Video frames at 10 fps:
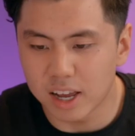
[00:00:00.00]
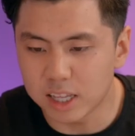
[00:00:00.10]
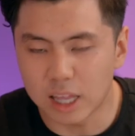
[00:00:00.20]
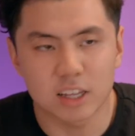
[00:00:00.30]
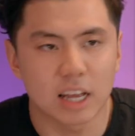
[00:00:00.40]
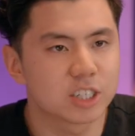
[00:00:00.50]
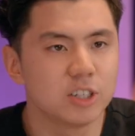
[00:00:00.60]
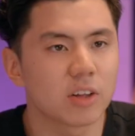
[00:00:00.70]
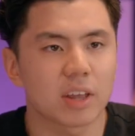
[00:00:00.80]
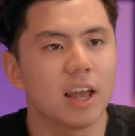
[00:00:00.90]
It's
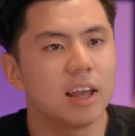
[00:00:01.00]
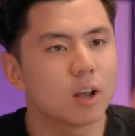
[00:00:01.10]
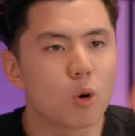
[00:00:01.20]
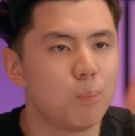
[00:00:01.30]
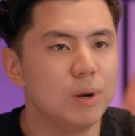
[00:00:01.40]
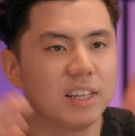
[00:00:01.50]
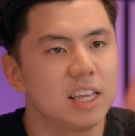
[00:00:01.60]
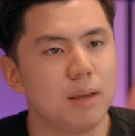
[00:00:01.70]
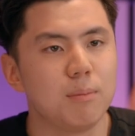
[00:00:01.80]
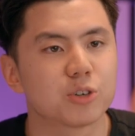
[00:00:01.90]
not a complete
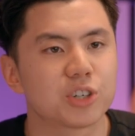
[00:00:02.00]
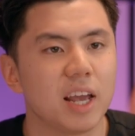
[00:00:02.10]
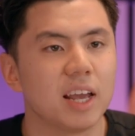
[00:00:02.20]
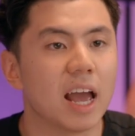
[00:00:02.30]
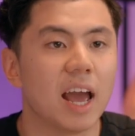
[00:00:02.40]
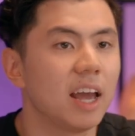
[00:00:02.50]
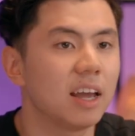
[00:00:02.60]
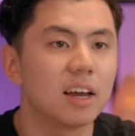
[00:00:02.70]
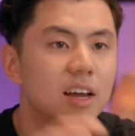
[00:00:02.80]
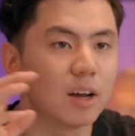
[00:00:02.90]
email saying,
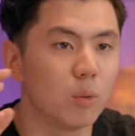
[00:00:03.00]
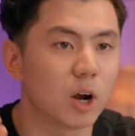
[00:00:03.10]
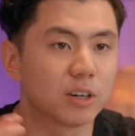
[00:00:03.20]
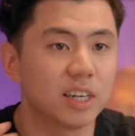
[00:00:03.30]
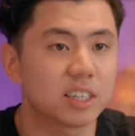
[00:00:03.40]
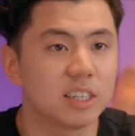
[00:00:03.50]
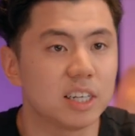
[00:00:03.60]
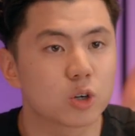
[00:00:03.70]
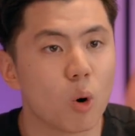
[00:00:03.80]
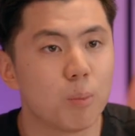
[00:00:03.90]
hey, we are this and
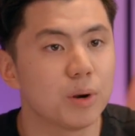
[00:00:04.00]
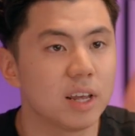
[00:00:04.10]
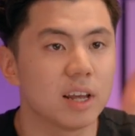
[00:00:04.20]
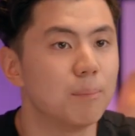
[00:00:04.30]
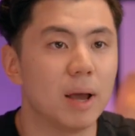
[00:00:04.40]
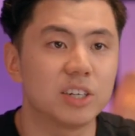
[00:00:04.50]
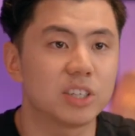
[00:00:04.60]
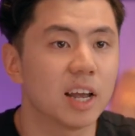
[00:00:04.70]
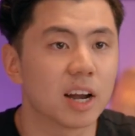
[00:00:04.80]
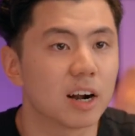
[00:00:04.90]
this company based
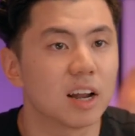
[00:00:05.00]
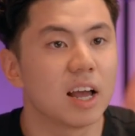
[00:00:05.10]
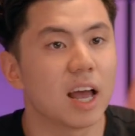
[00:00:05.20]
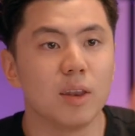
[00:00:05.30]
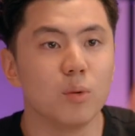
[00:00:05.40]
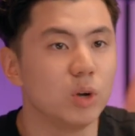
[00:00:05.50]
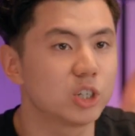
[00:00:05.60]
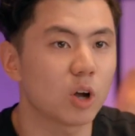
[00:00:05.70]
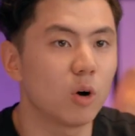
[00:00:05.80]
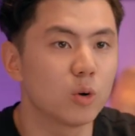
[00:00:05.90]
here, and we
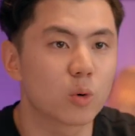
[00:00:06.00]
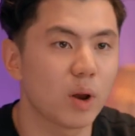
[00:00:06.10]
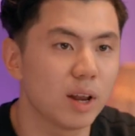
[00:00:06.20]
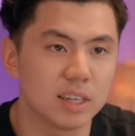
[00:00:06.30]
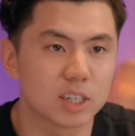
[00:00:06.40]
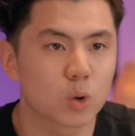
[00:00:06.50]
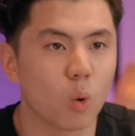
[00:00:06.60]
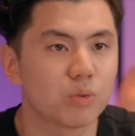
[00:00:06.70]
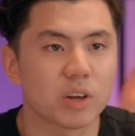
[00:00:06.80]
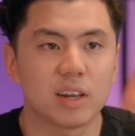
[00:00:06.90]
saw you creating this content,